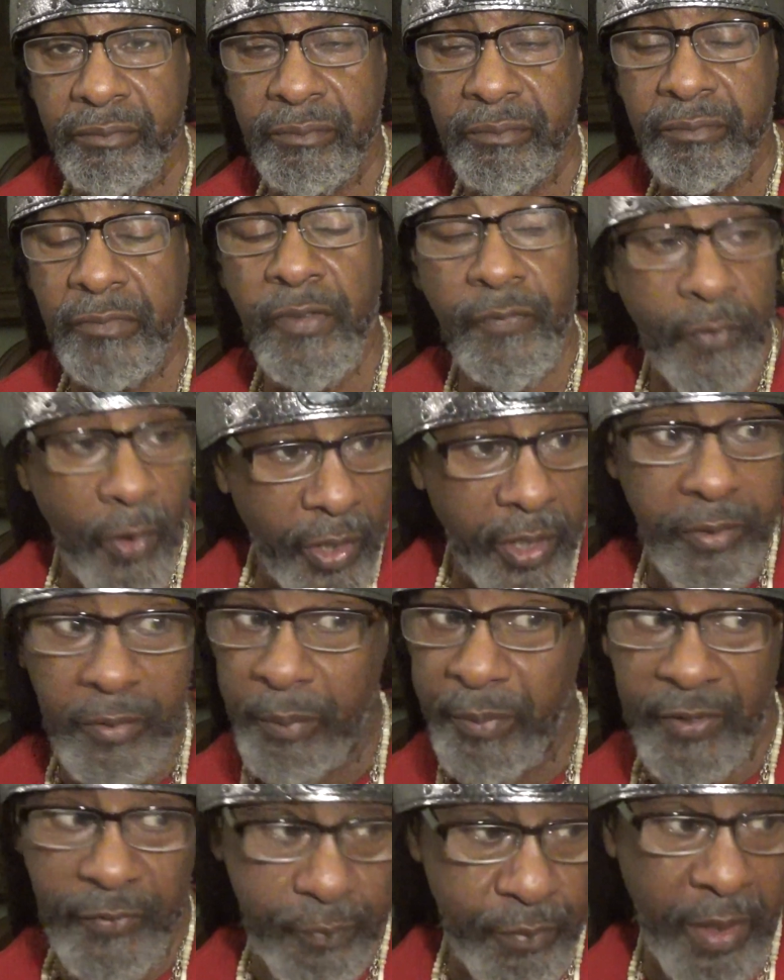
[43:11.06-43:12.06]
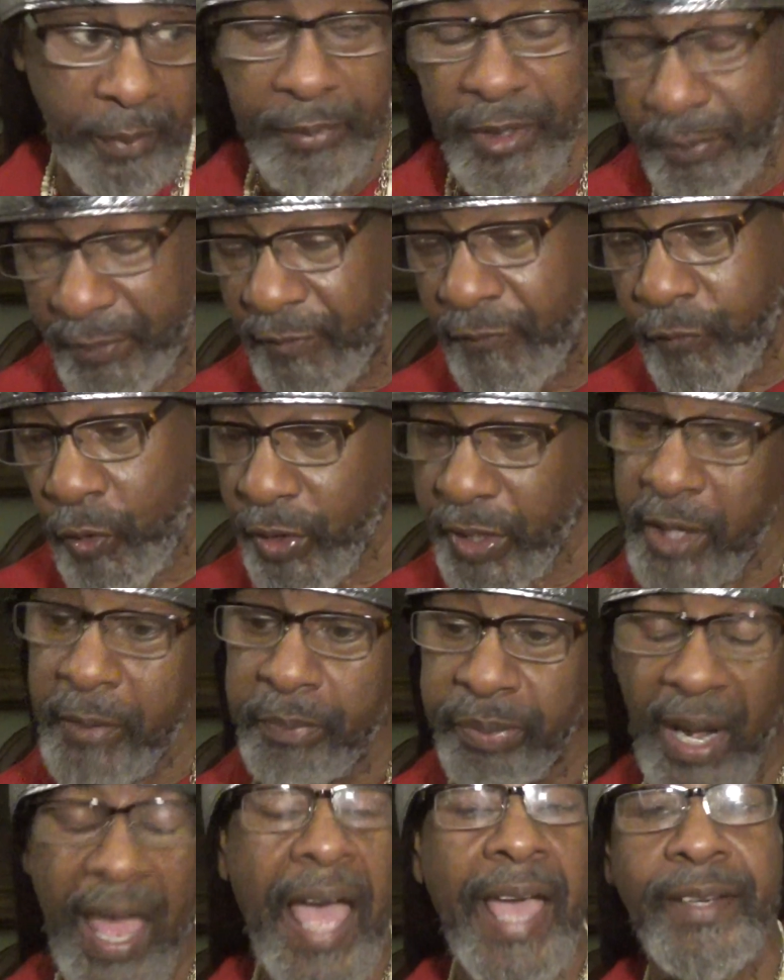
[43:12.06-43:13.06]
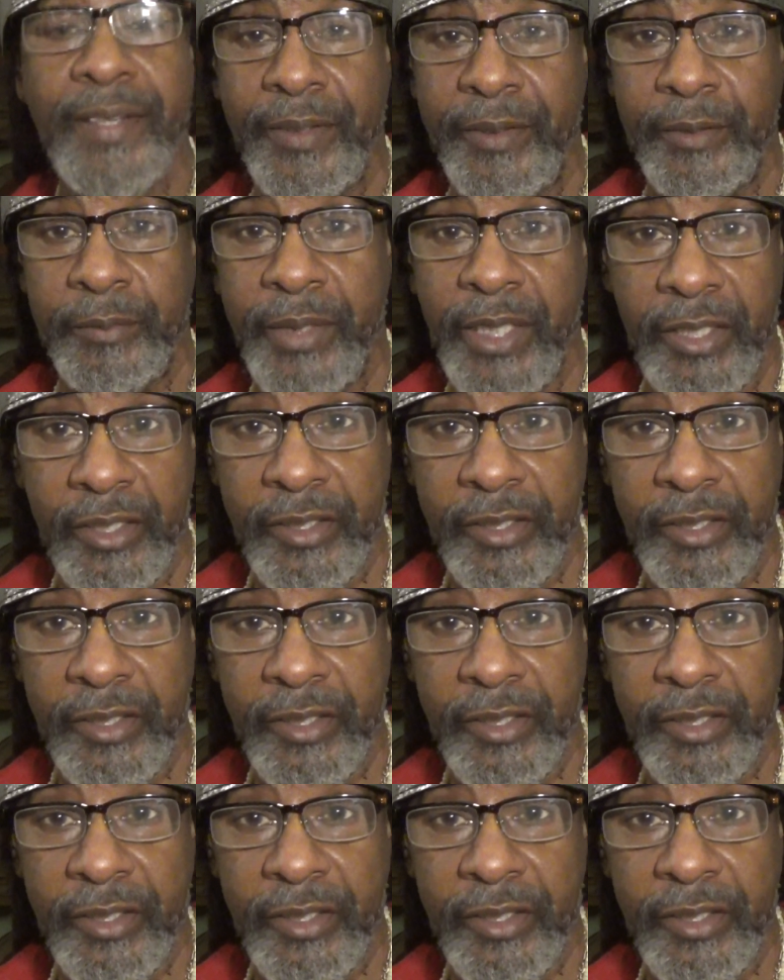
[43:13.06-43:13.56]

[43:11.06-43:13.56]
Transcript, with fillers: Before he, I mean, before they blinded him at